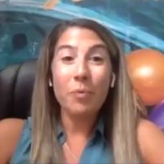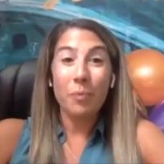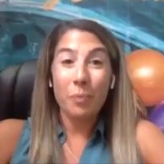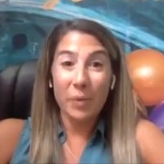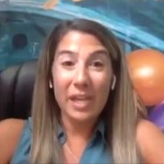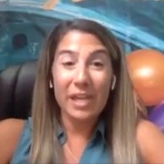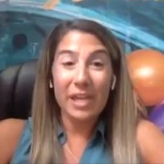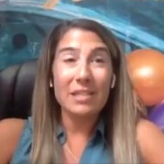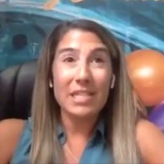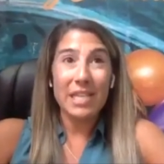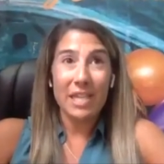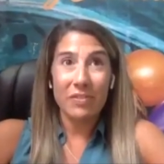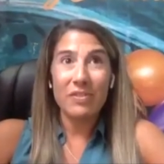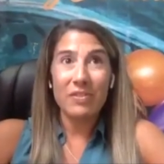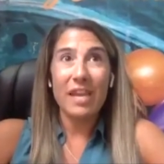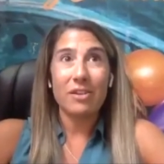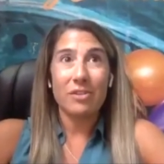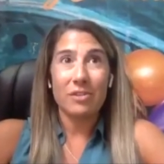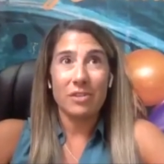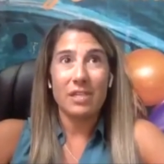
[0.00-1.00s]
we hit
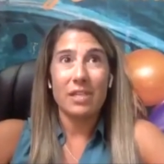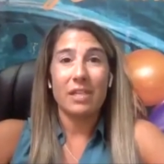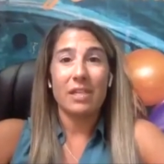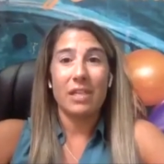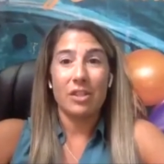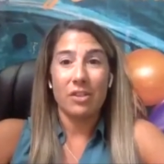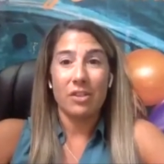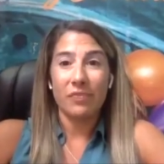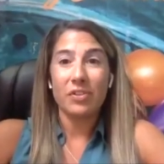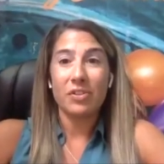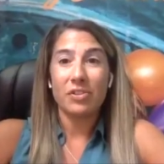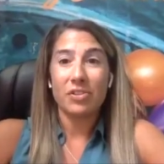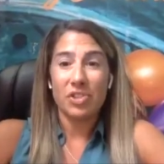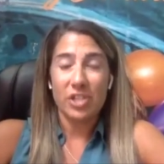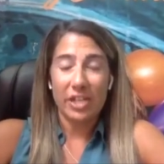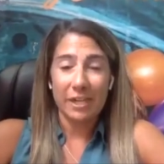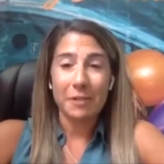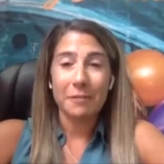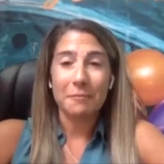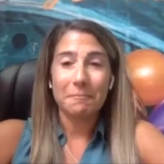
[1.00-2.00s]
10,000 in the first
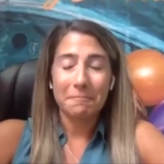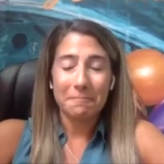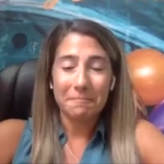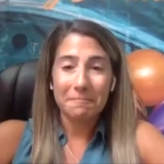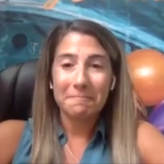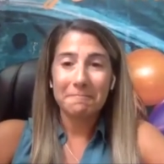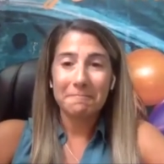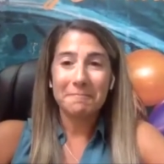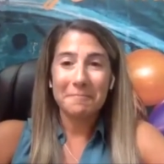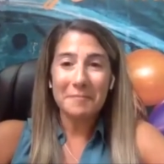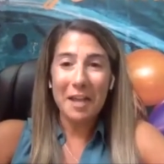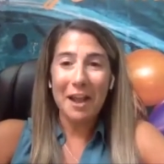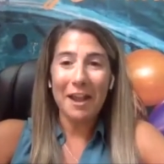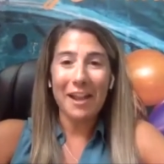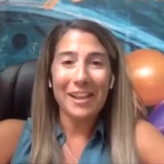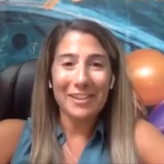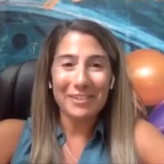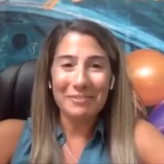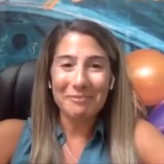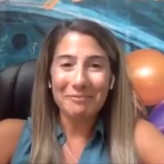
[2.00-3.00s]
year. Yeah.
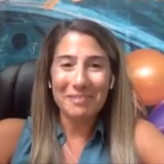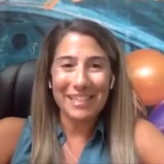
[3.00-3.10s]
I